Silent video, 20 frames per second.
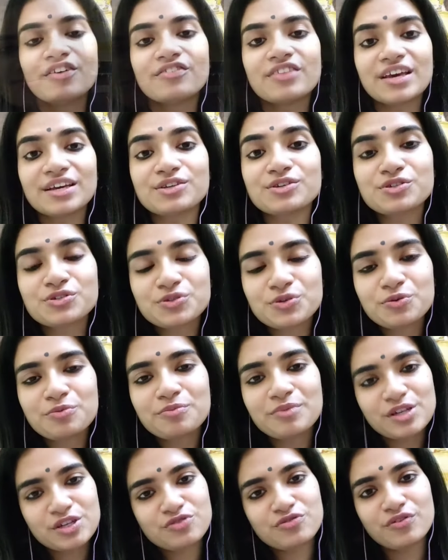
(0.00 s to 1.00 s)
Thank you so
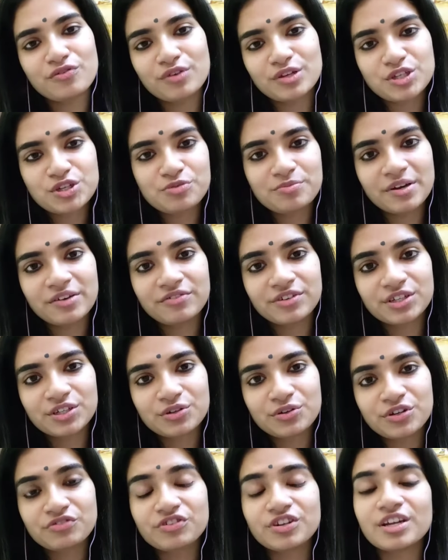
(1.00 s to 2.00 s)
much for watching my
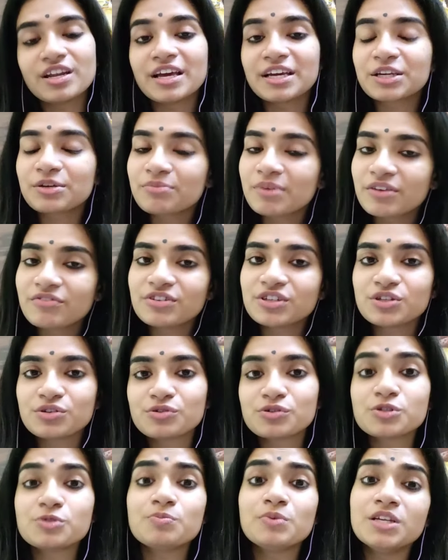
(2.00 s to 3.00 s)
video. If you're liking my
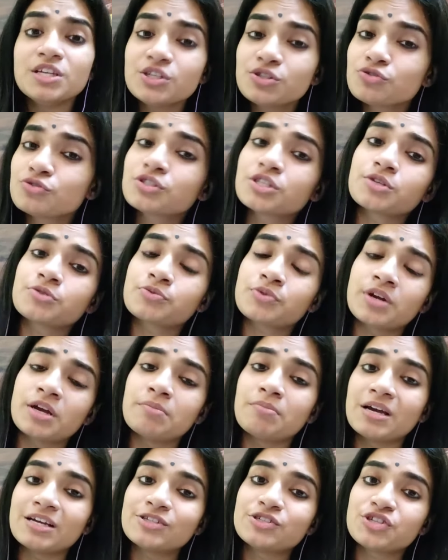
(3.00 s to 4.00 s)
videos, please do
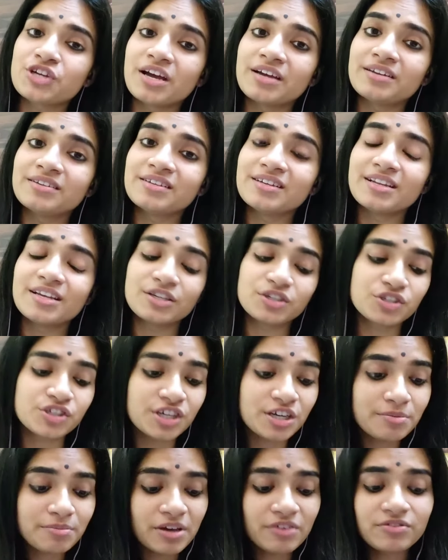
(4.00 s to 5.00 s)
subscribe my channel and
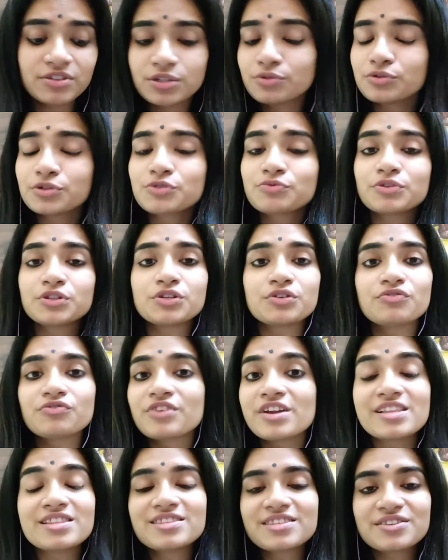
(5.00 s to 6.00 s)
share my videos with your
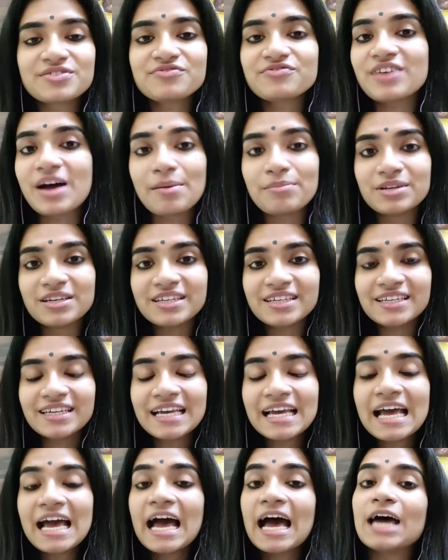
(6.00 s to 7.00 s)
friends and family.
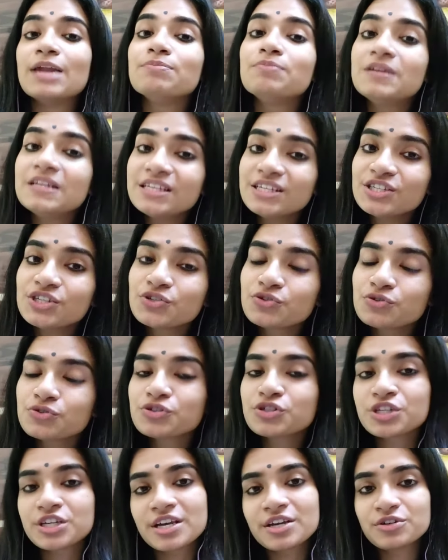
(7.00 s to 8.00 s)
And please do
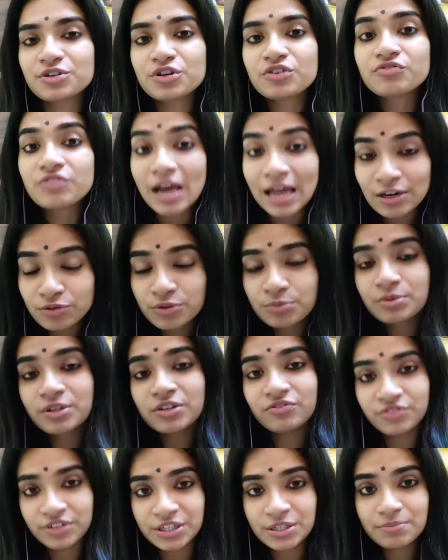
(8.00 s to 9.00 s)
share your
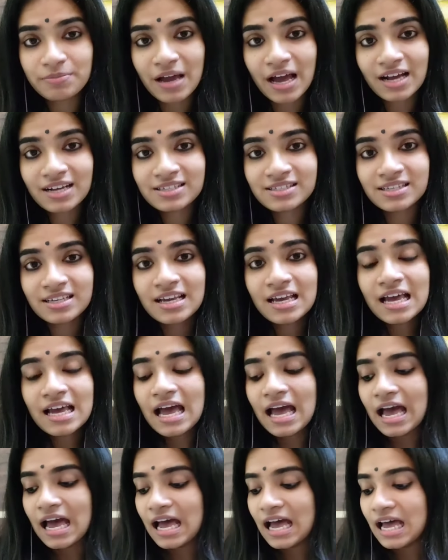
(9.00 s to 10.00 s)
valuable feedbacks.
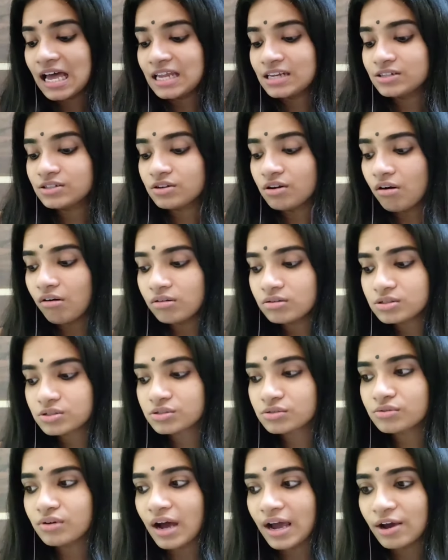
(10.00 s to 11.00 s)
And
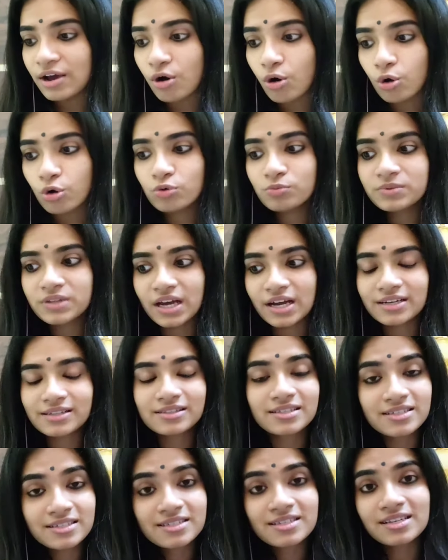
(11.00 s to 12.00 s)
also, I hope that
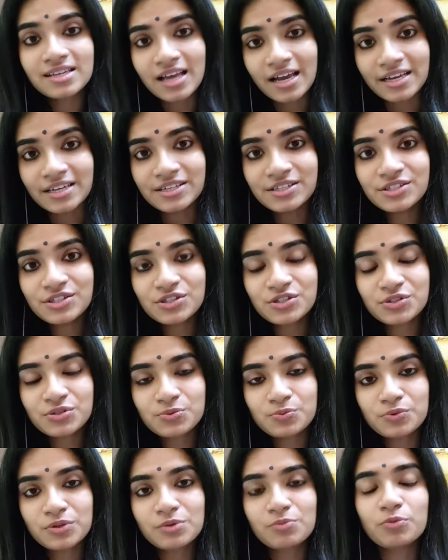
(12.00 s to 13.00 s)
these lines
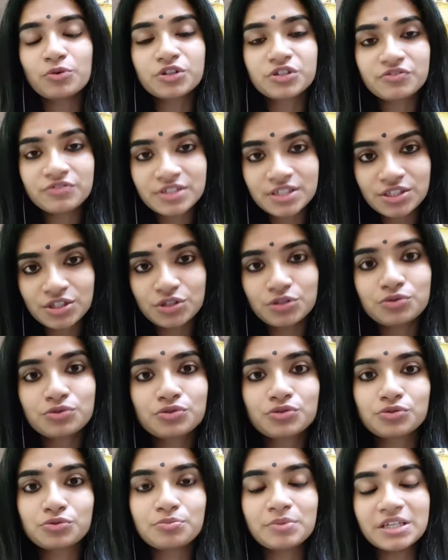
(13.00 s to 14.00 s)
will motivate you
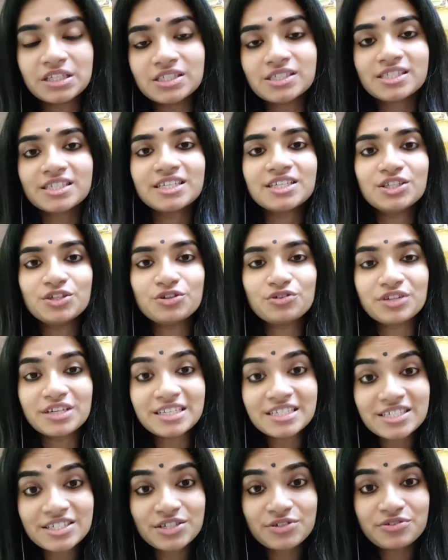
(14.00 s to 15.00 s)
to maintain your
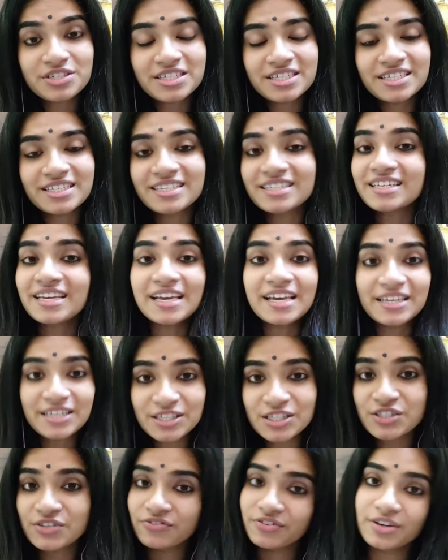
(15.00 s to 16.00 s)
integrity in
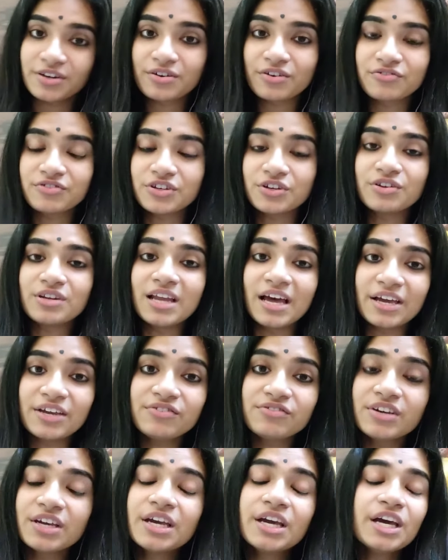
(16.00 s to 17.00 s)
any sphere of your life.